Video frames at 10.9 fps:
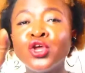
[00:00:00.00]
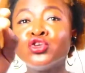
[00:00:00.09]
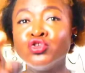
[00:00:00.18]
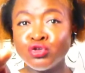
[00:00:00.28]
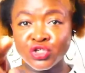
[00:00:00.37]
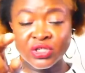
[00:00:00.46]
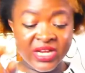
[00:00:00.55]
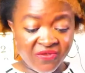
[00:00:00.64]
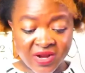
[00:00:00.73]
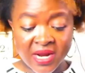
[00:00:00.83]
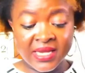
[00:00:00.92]
you should
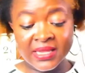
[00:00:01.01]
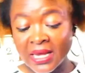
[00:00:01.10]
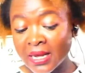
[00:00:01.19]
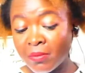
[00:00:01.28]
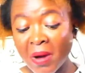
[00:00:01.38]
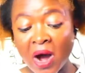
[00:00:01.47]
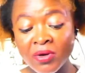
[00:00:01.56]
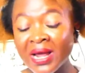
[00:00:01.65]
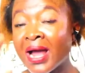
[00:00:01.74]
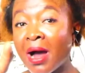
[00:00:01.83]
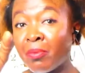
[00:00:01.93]
definitely think about
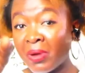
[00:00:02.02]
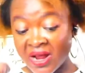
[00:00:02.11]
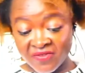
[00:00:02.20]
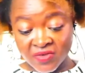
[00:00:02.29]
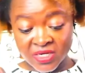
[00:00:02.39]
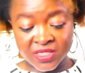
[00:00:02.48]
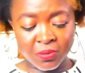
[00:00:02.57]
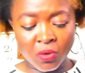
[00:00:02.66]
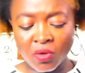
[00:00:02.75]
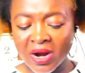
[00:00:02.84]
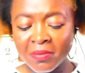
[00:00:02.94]
applying for this
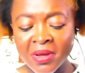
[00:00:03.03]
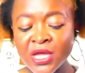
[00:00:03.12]
program.